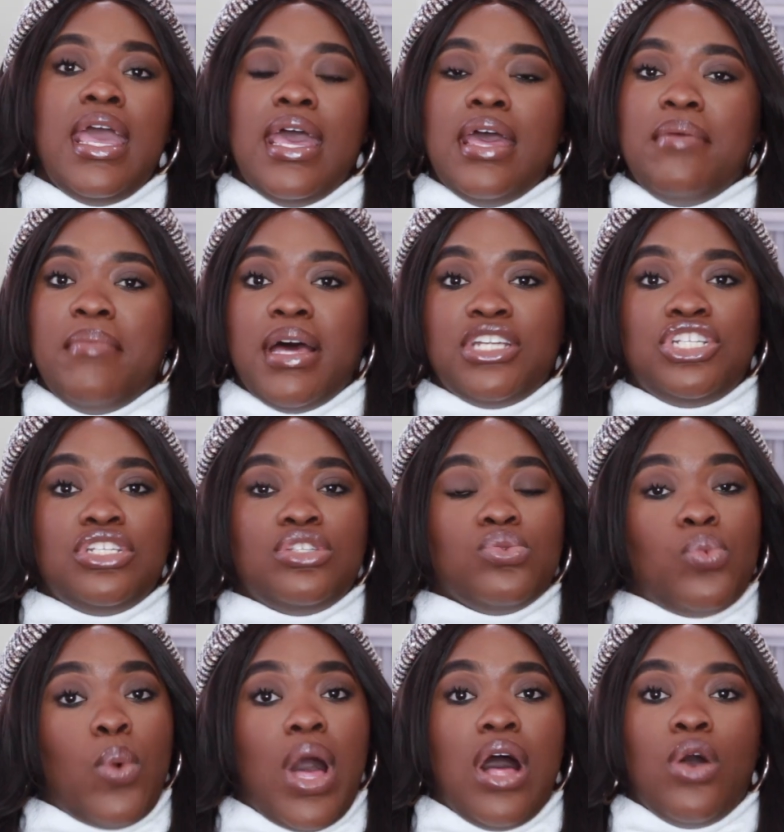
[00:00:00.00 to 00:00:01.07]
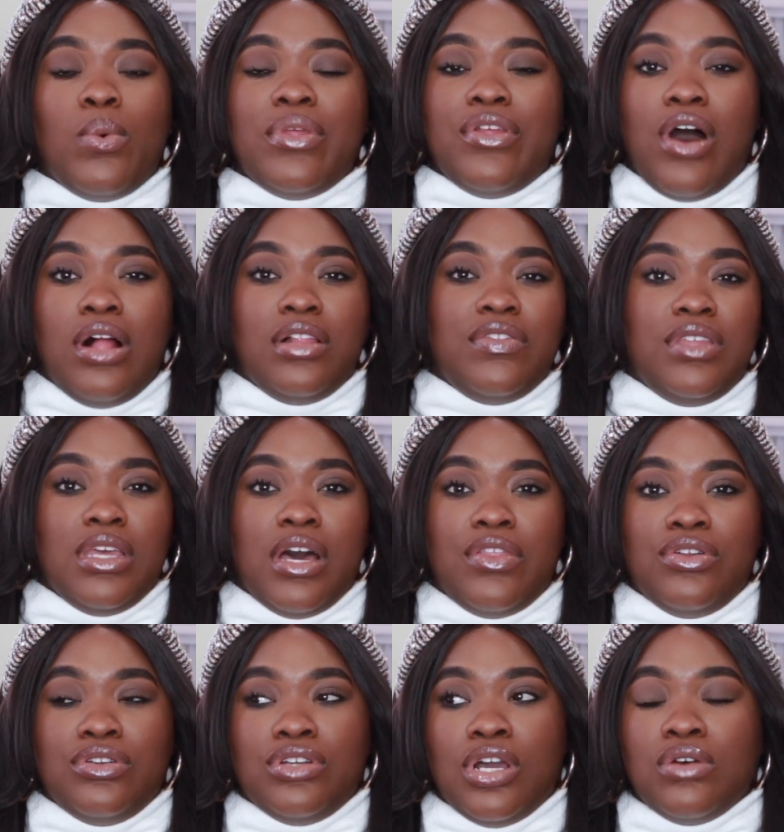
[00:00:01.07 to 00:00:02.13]
It meshes well with all of the
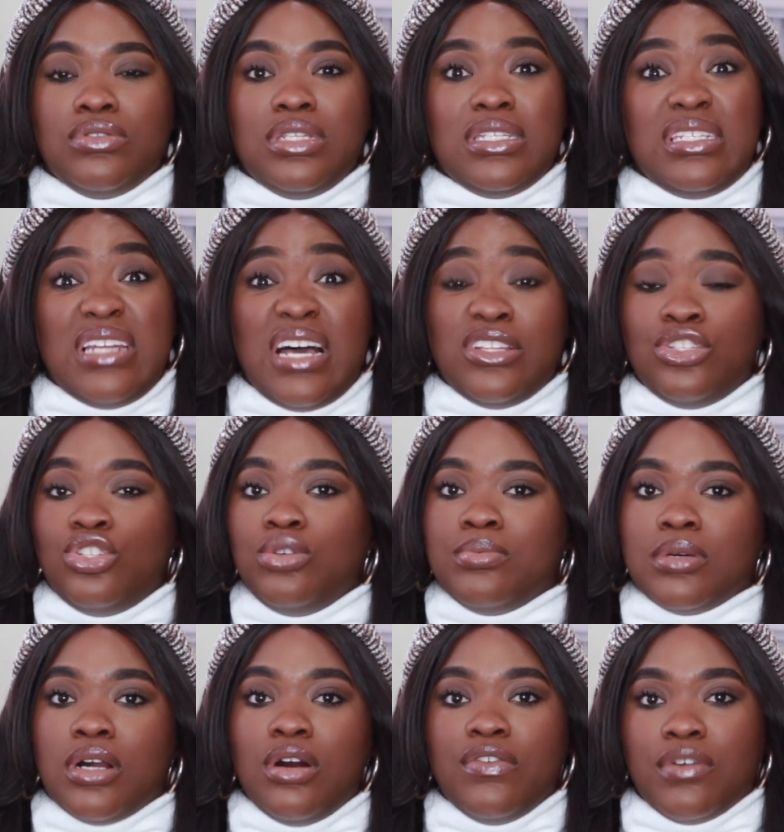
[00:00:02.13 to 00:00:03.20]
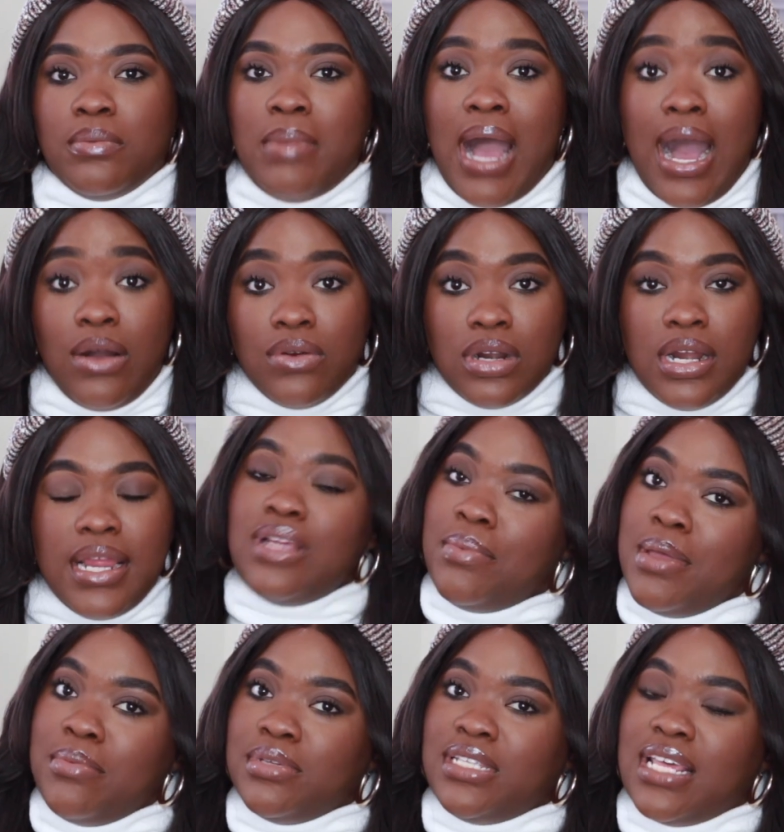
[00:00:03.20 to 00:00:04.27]
other notes. It's not super overpowering. Some
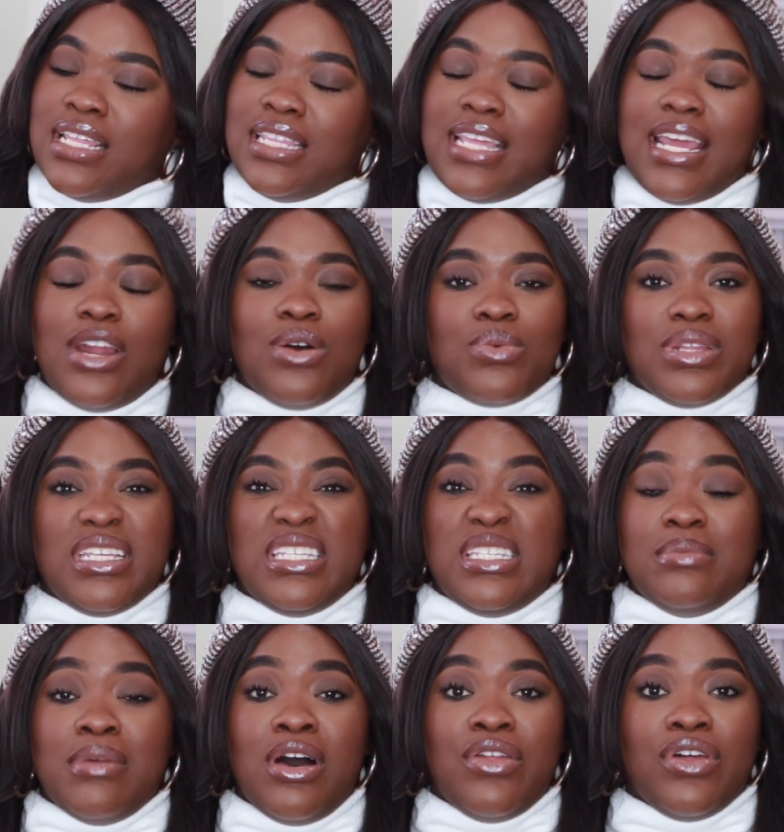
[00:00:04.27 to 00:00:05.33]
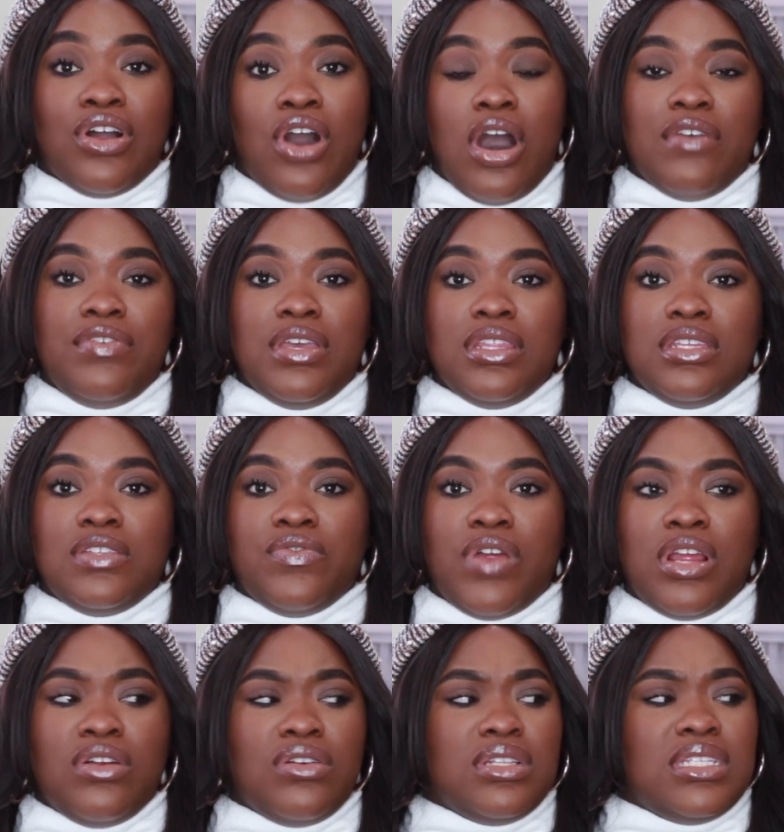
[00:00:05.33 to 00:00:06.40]
people say that they don't really smell the coffee in this
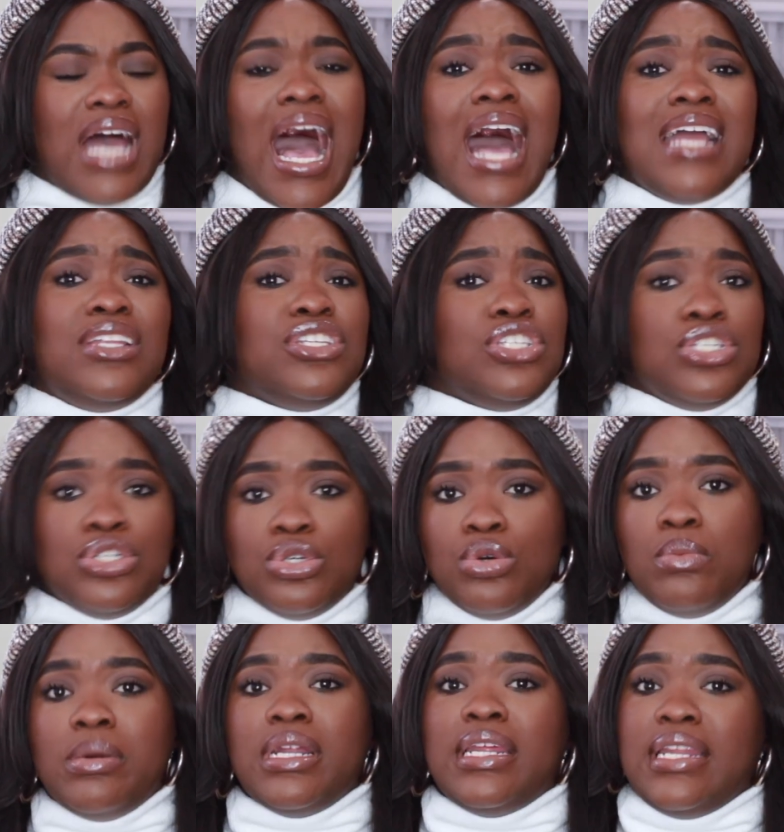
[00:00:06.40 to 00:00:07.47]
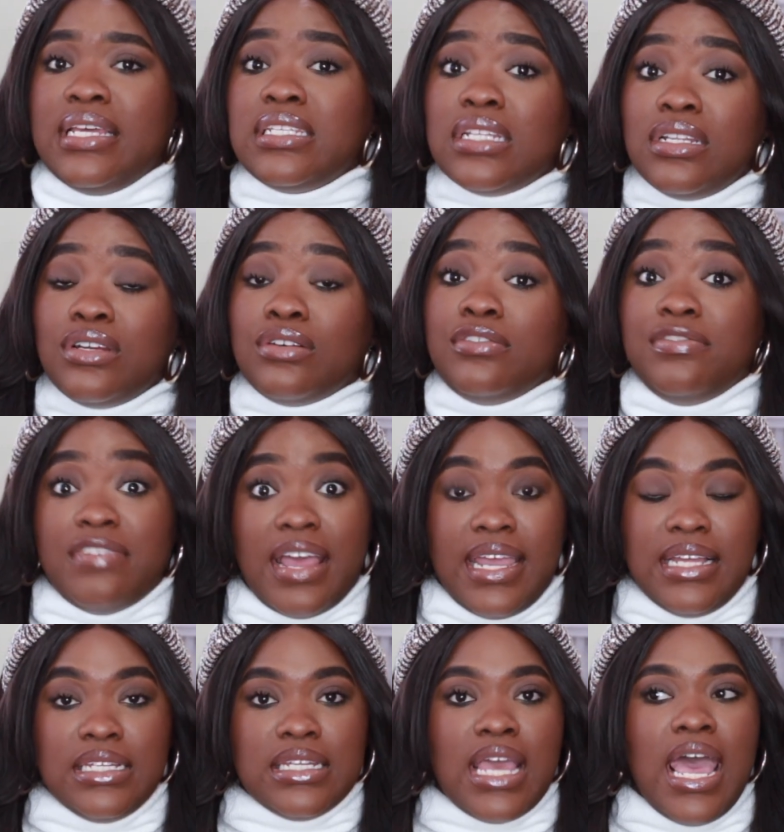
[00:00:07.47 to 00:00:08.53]
fragrance. I do, but it is a little
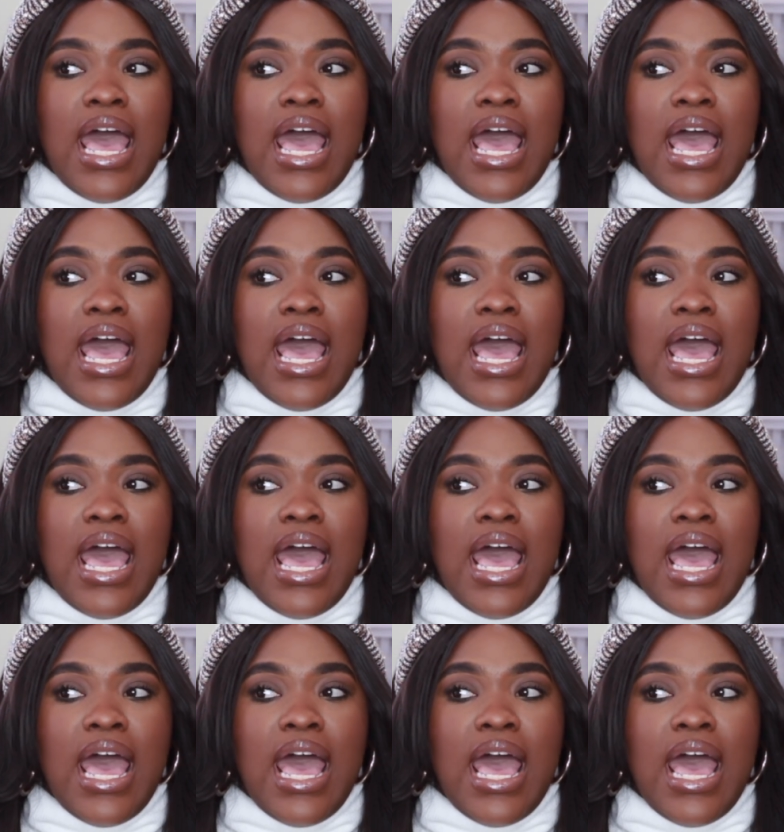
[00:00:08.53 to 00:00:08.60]
faint.